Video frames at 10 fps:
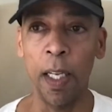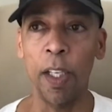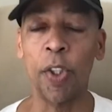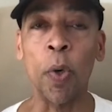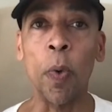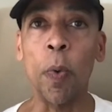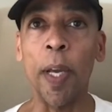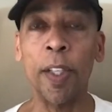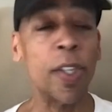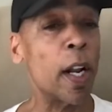So
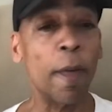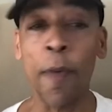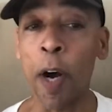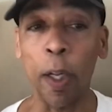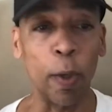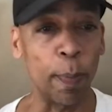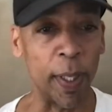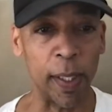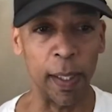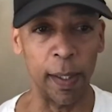it's not a volume
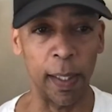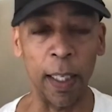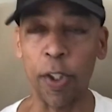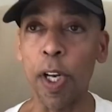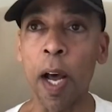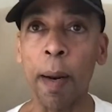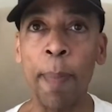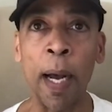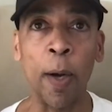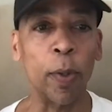business. It's not
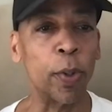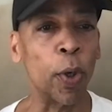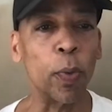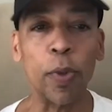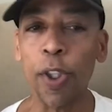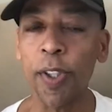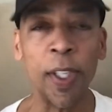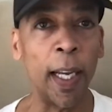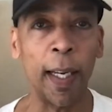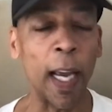about, don't just
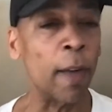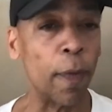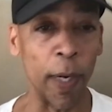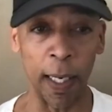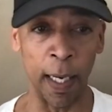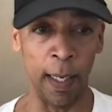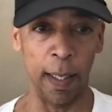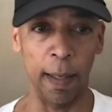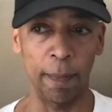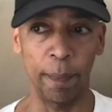take every gig
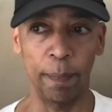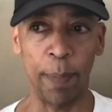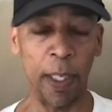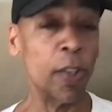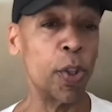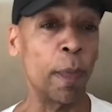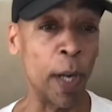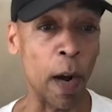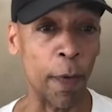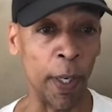because you've
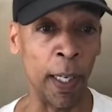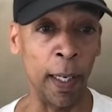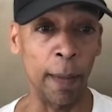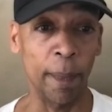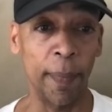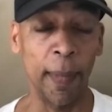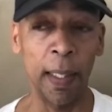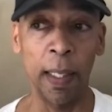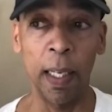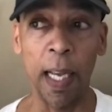been offered a gig.
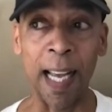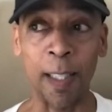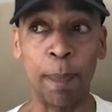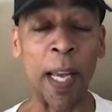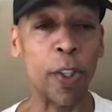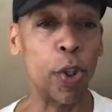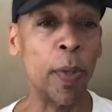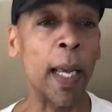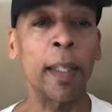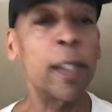As best you
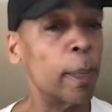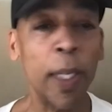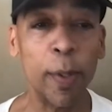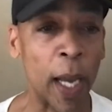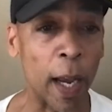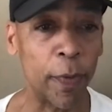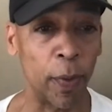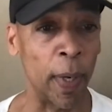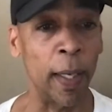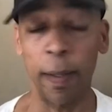can. Sometimes you have to,
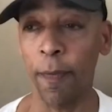right?